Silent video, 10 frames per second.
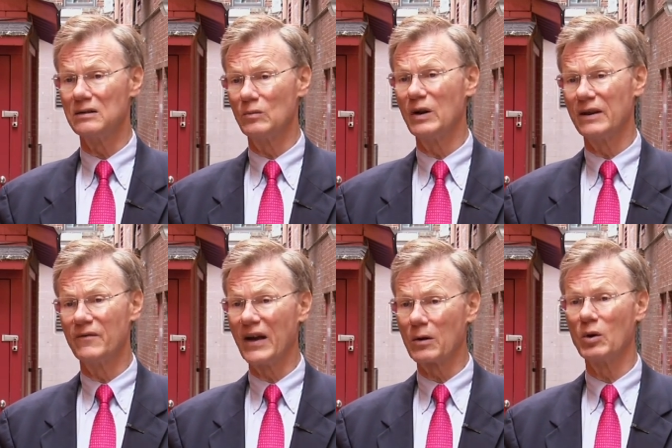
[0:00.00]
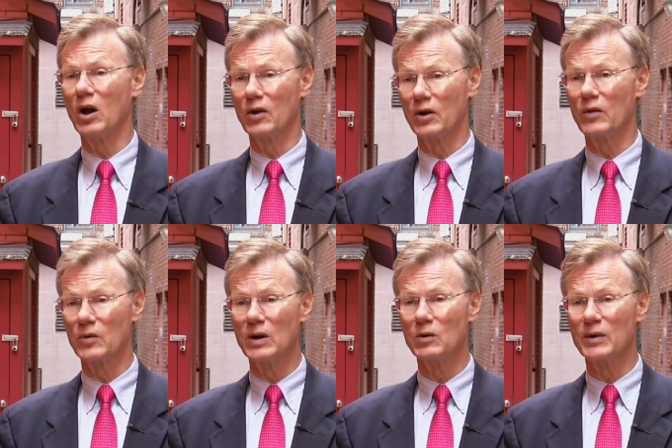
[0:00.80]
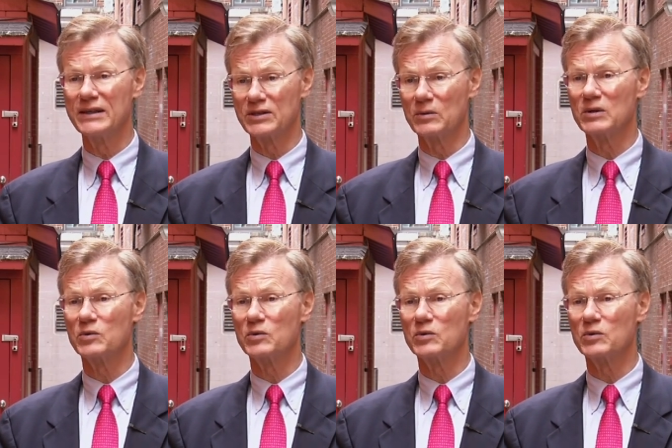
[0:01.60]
when in fact we all know the real reason was